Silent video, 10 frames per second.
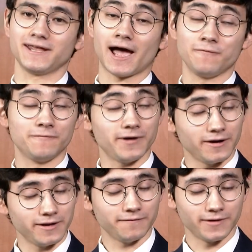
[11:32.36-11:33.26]
I'm
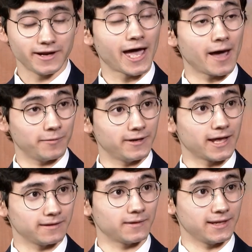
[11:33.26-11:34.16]
very, very happy
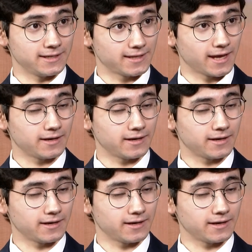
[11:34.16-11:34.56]
that they did that.